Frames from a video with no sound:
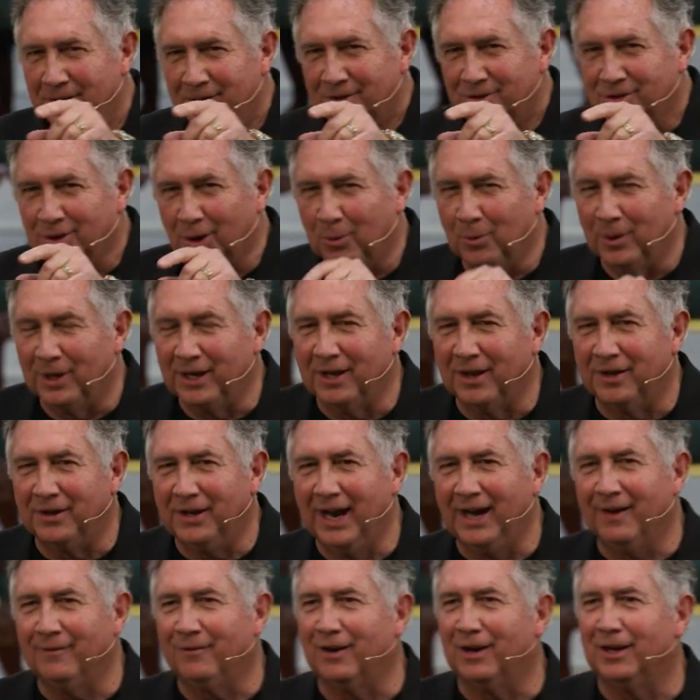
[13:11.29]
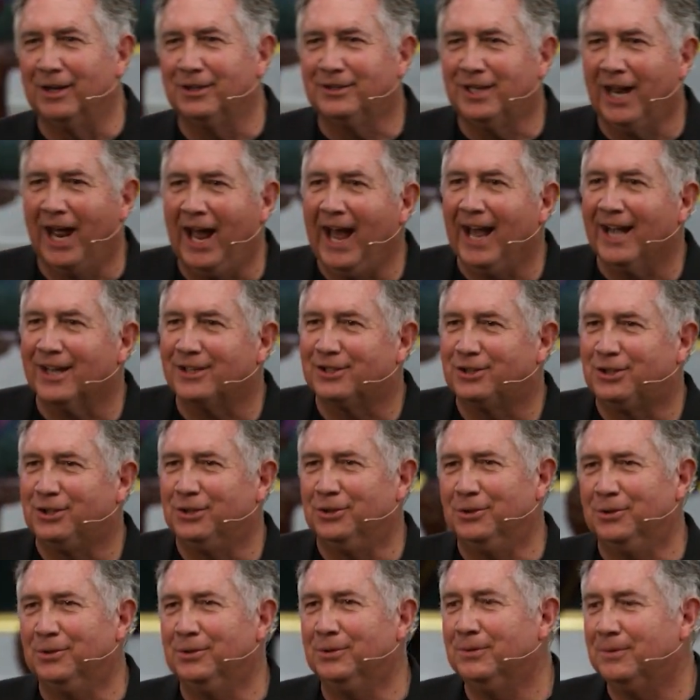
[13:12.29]
So when the devil attacks
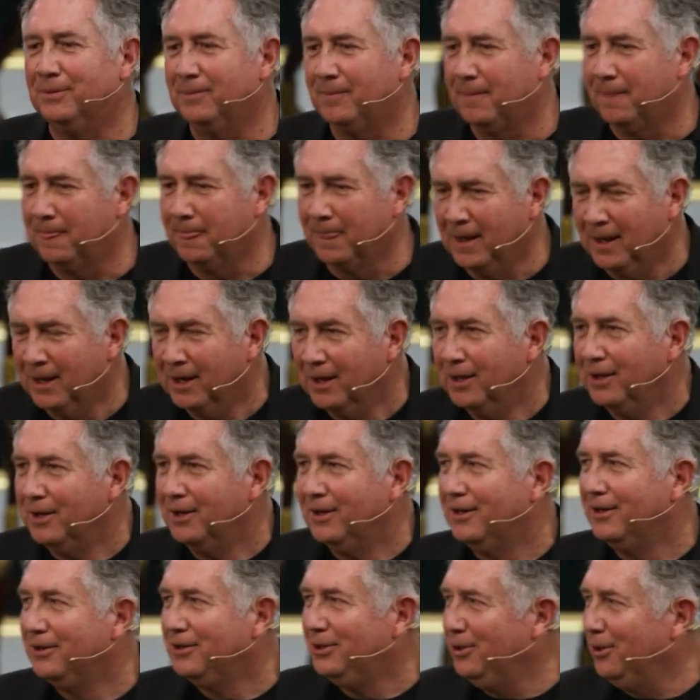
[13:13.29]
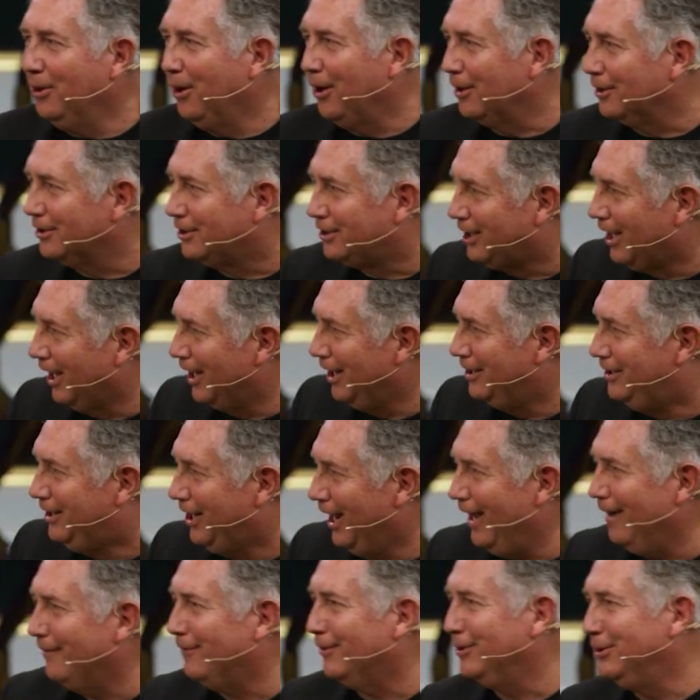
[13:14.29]
you, you ought to say,
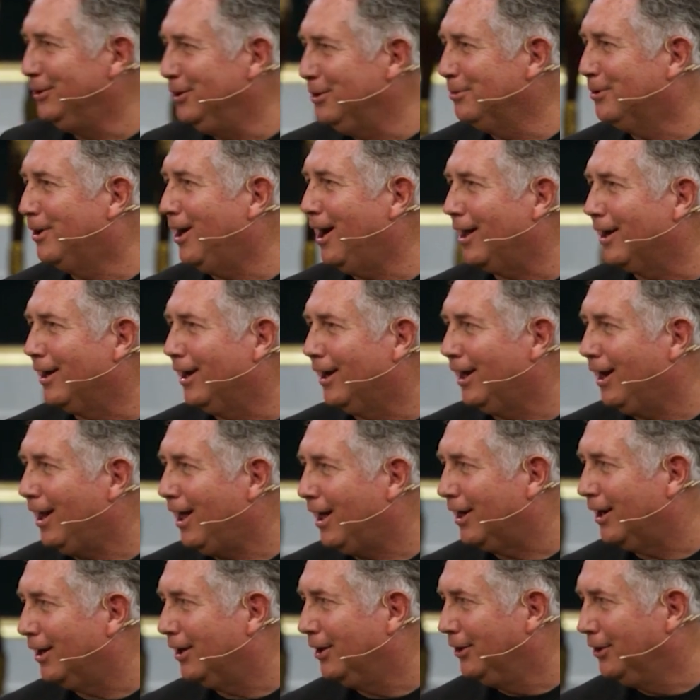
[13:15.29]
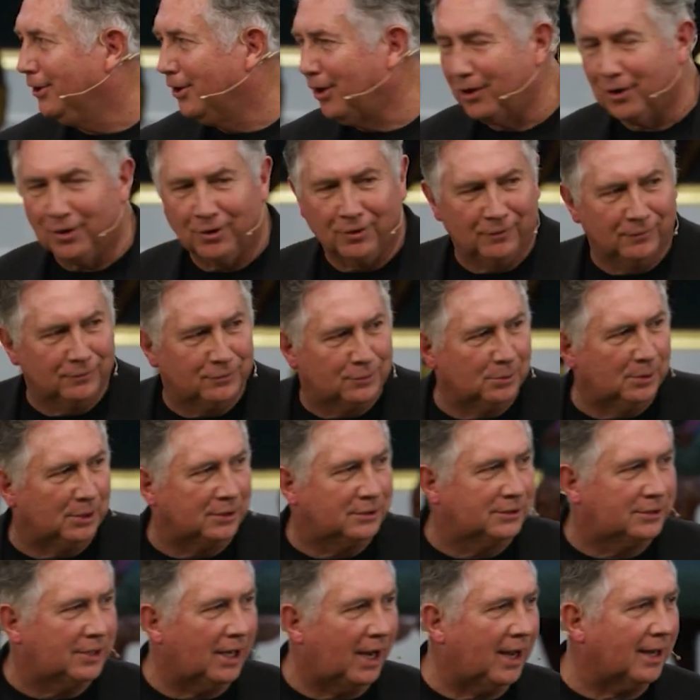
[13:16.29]
devil, you got a lot of nerve to
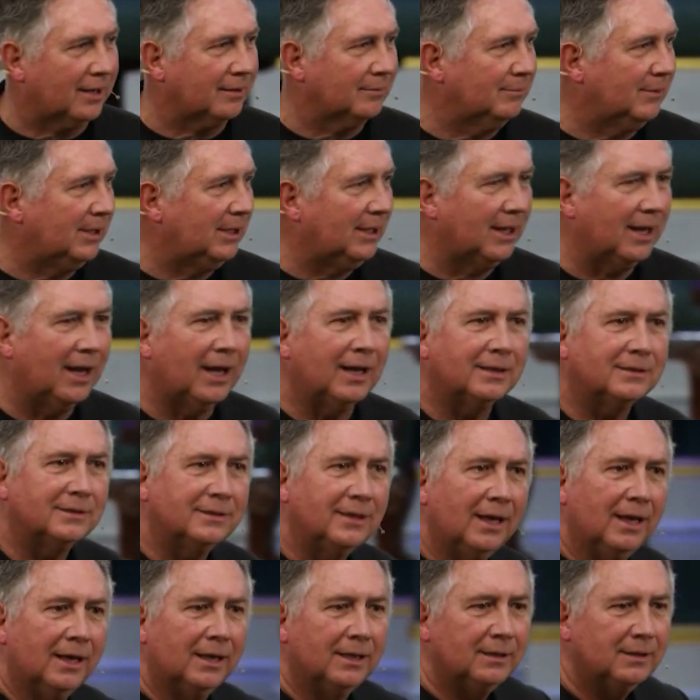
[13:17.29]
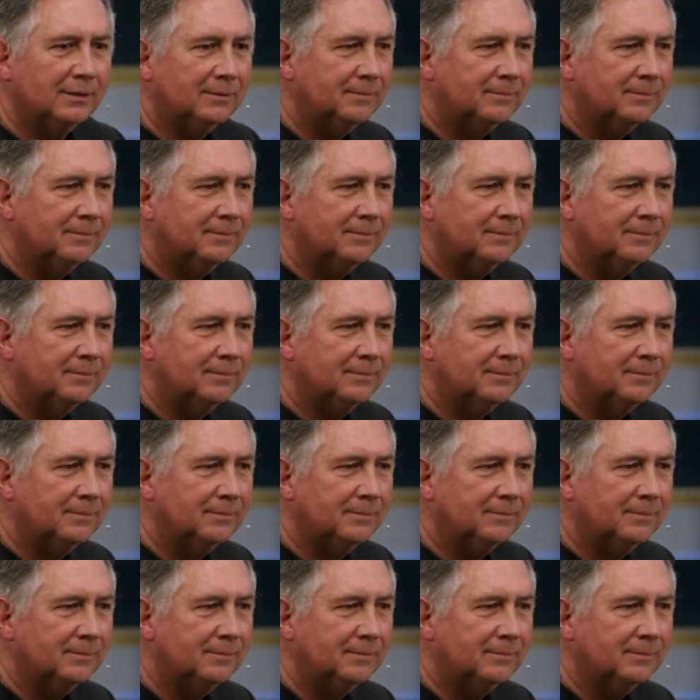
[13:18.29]
attack me like that.